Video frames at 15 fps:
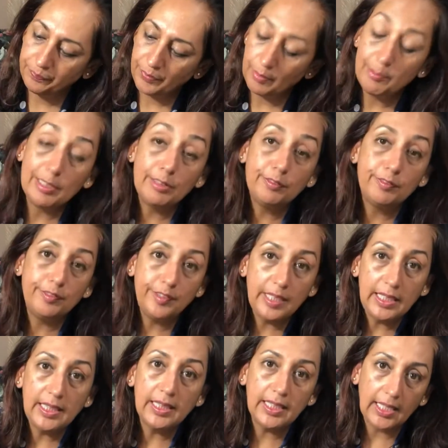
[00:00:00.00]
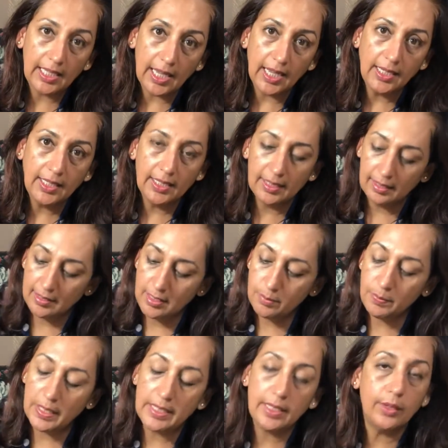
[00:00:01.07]
will feel the luck
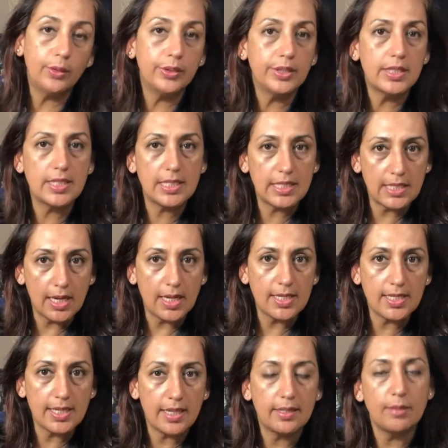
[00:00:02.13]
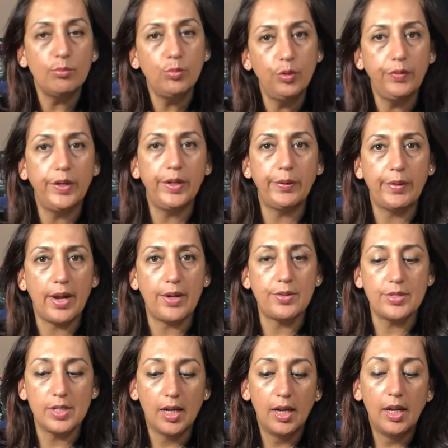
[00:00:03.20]
depending on the stars that are moving around.